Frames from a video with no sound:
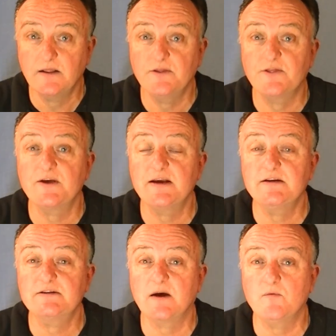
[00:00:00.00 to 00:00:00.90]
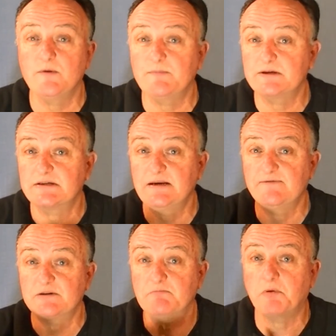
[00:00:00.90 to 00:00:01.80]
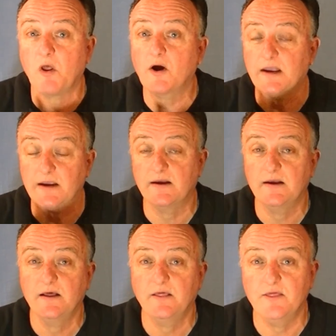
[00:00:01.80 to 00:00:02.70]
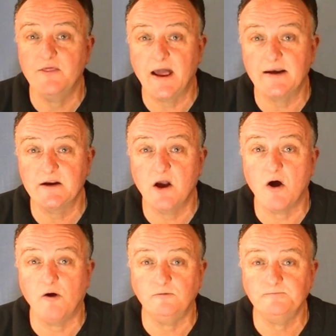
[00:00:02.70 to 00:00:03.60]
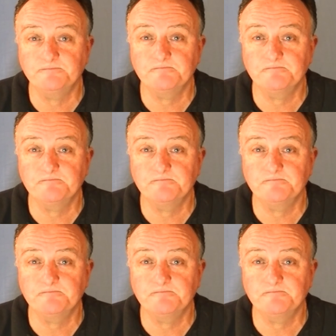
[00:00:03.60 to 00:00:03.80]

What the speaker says: the things that we perceive as blocking that goal.